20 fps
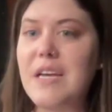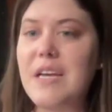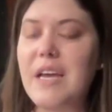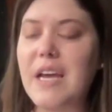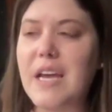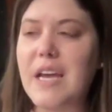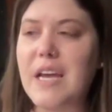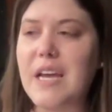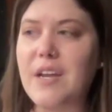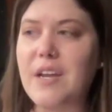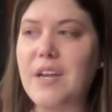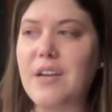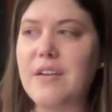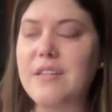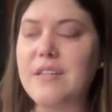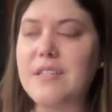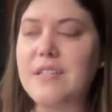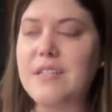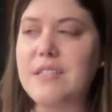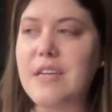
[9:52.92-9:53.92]
And
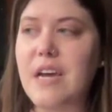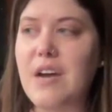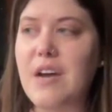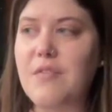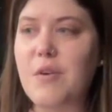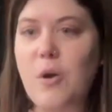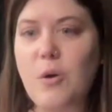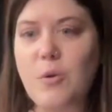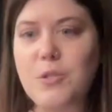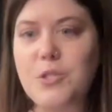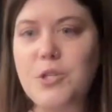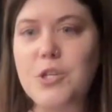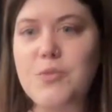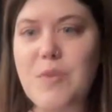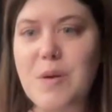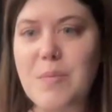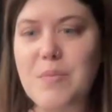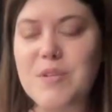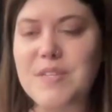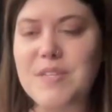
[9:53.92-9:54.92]
to have cultures
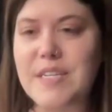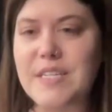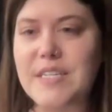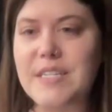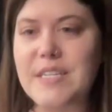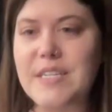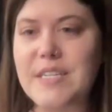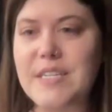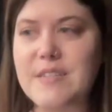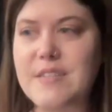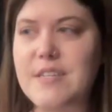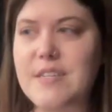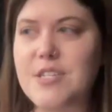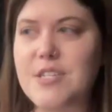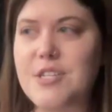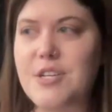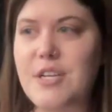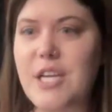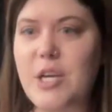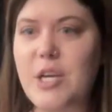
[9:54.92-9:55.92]
represented in such
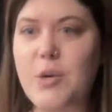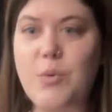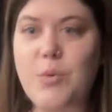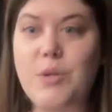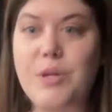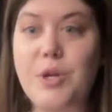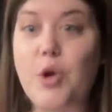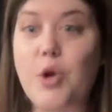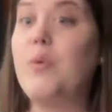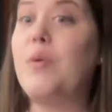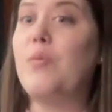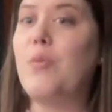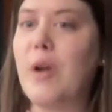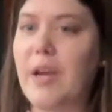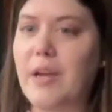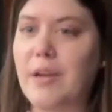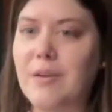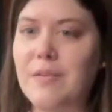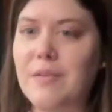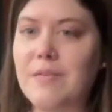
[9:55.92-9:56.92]
an equal and open
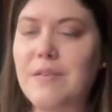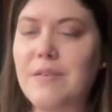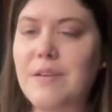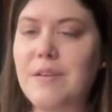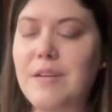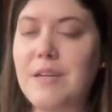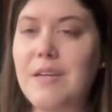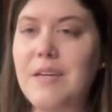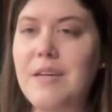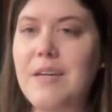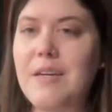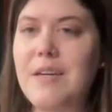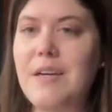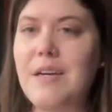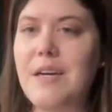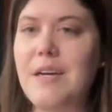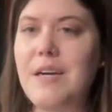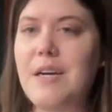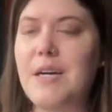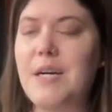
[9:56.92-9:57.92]
way.
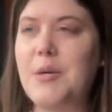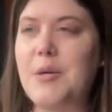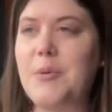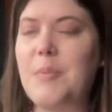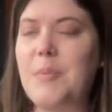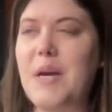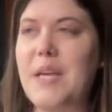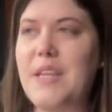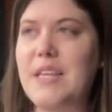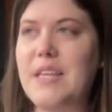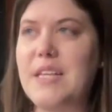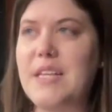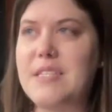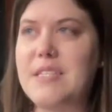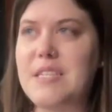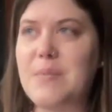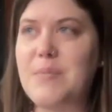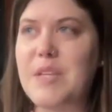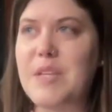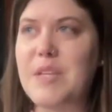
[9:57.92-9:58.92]
Um, I think
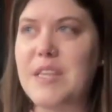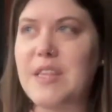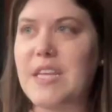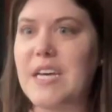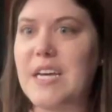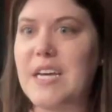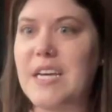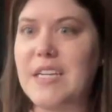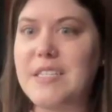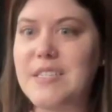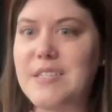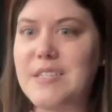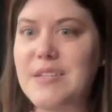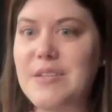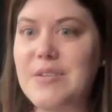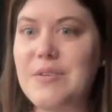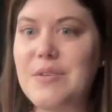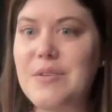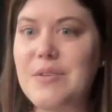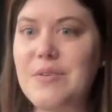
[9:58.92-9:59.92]
that's something that
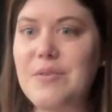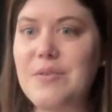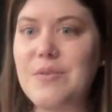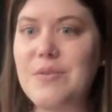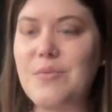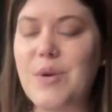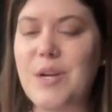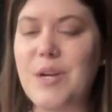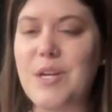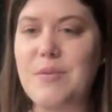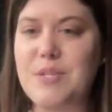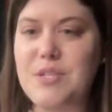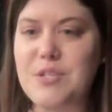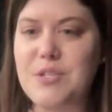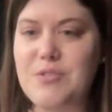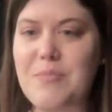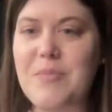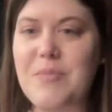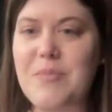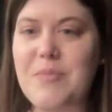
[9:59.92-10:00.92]
when you
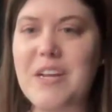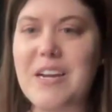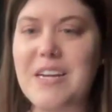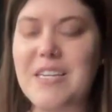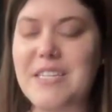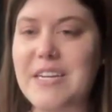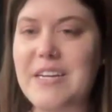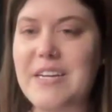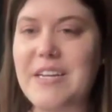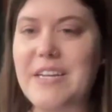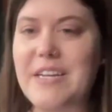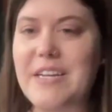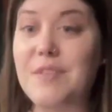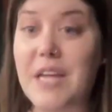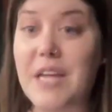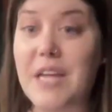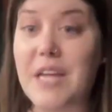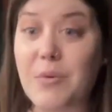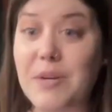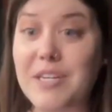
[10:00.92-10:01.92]
strip that identity of
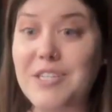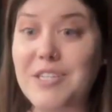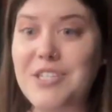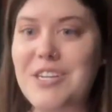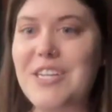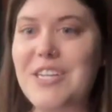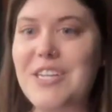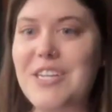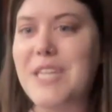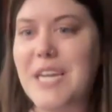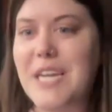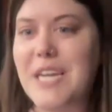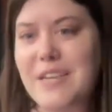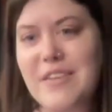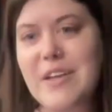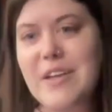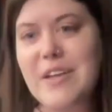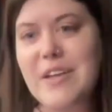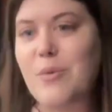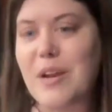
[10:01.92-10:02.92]
language and you take
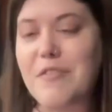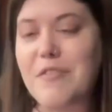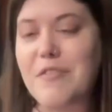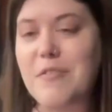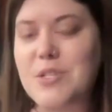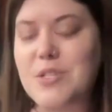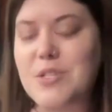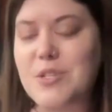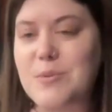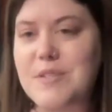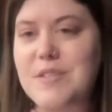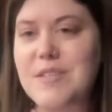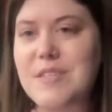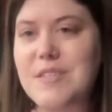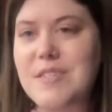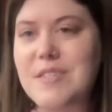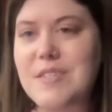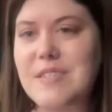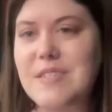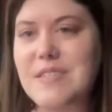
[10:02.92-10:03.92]
that away from
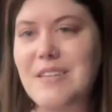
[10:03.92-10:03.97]
students